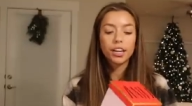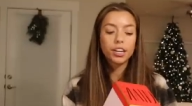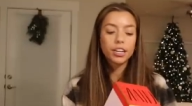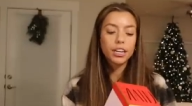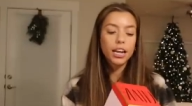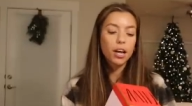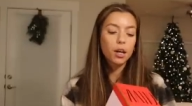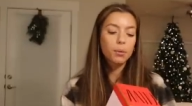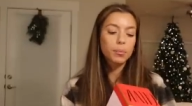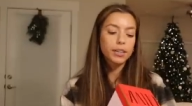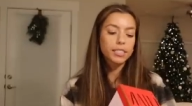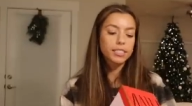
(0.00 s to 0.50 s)
couldn't
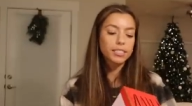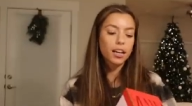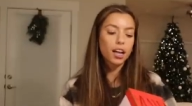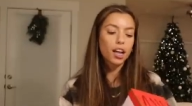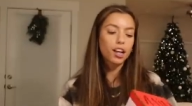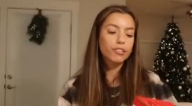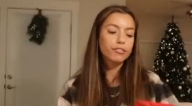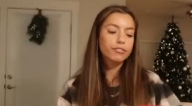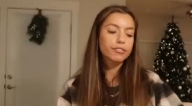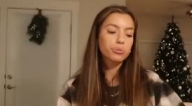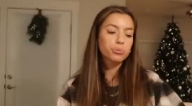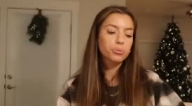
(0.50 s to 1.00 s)
help
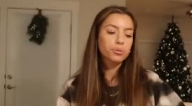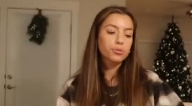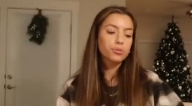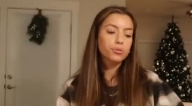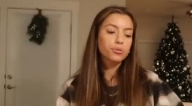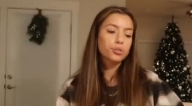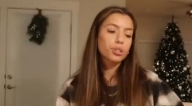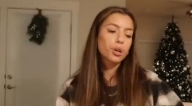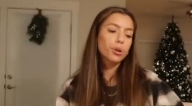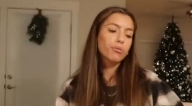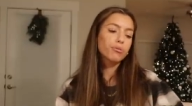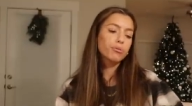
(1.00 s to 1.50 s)
myself. It was
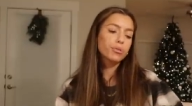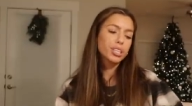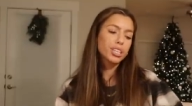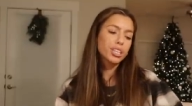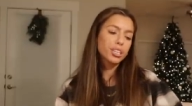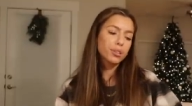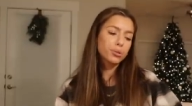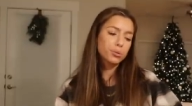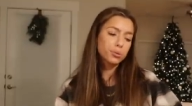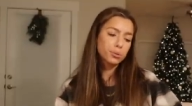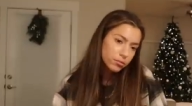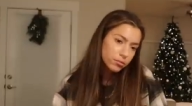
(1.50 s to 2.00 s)
so
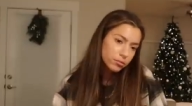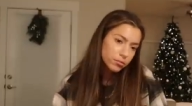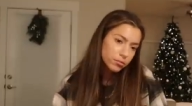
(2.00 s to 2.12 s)
cute.